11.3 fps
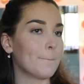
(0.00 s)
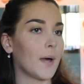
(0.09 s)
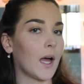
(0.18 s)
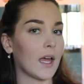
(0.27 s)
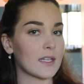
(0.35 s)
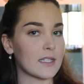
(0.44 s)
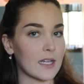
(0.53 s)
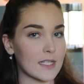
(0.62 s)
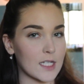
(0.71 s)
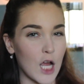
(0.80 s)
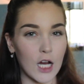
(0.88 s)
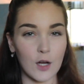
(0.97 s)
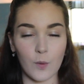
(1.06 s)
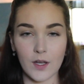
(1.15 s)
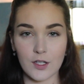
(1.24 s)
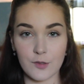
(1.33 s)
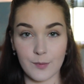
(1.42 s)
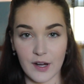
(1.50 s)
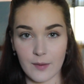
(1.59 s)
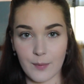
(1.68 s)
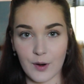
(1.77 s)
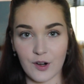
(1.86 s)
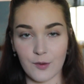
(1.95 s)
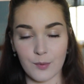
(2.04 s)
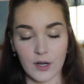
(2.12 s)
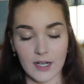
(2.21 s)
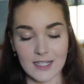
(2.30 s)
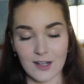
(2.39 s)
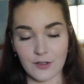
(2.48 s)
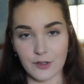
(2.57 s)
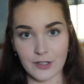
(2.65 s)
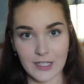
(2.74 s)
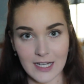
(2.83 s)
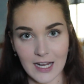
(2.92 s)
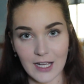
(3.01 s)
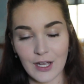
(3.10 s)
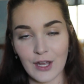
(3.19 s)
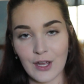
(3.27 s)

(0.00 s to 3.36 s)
but it's not going to break apart or break down throughout the day.